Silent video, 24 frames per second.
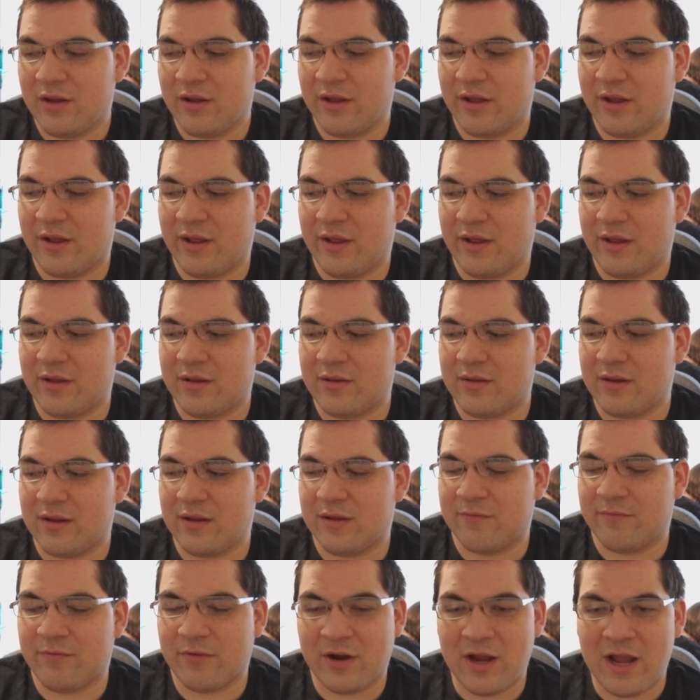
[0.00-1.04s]

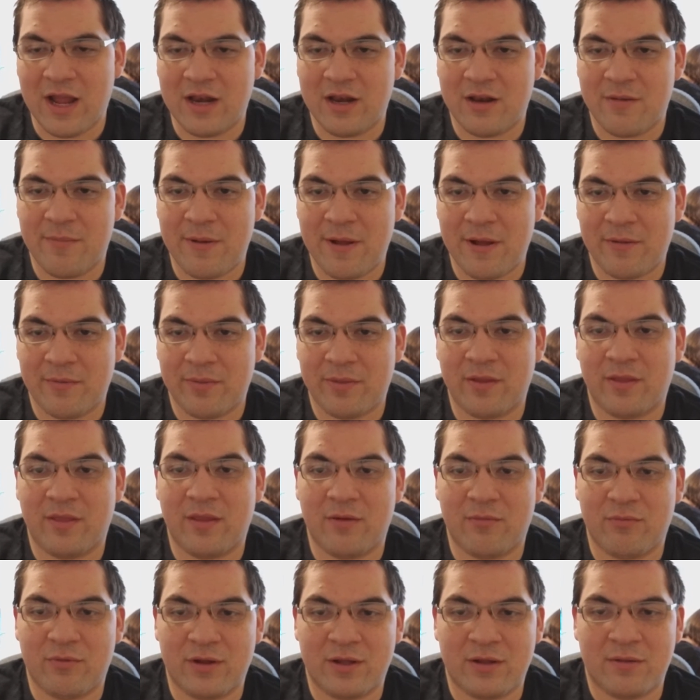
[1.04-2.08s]
and forgotten about, and then
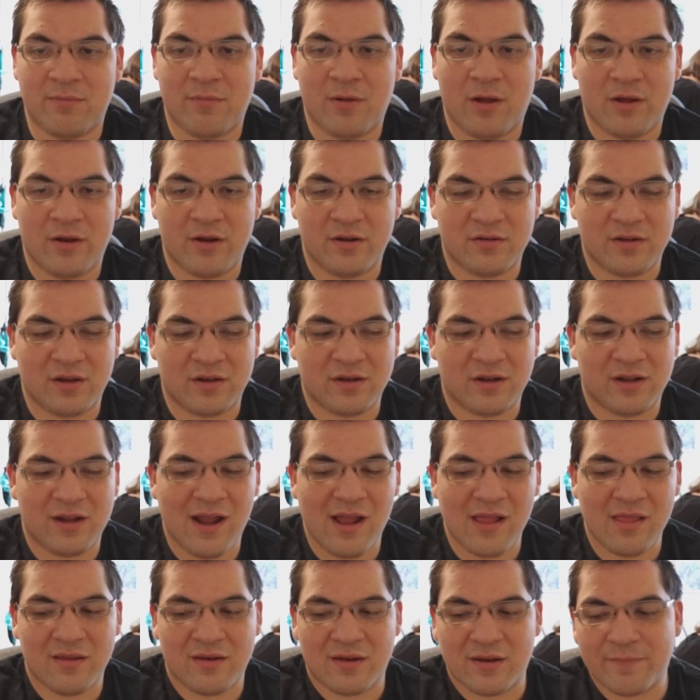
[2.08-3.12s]
they win on a
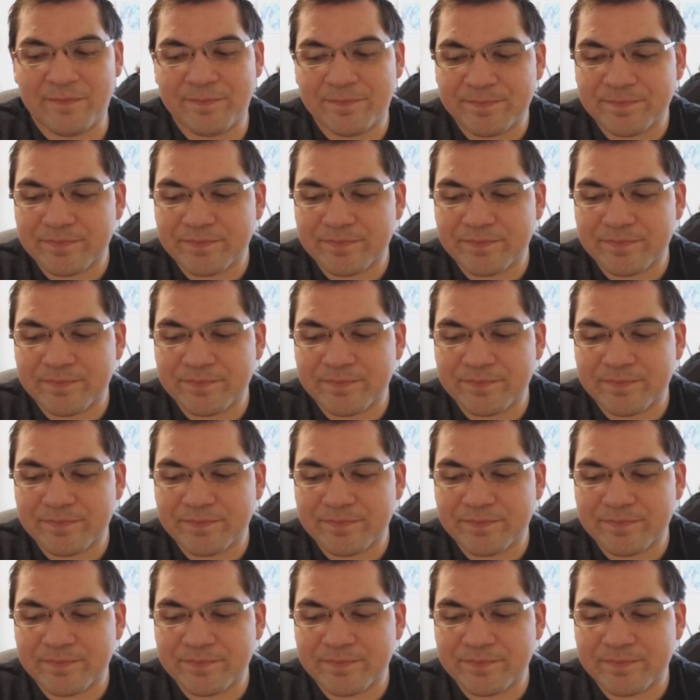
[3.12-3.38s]
technicality.